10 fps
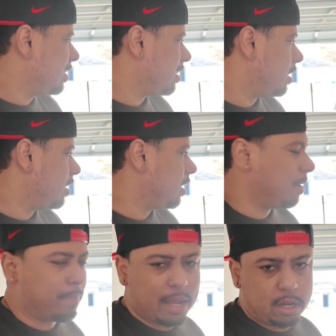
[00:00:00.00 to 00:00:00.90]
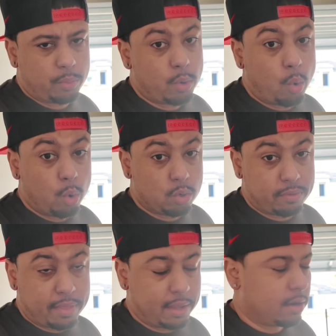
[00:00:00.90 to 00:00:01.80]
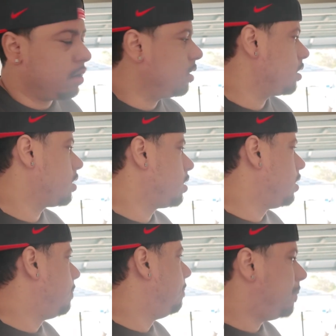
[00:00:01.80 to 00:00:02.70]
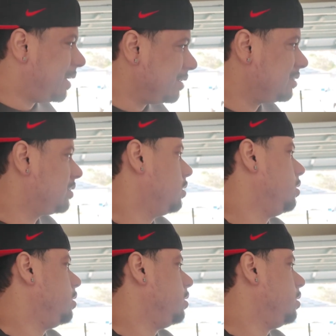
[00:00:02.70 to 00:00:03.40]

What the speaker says: I'm not gonna record over there, but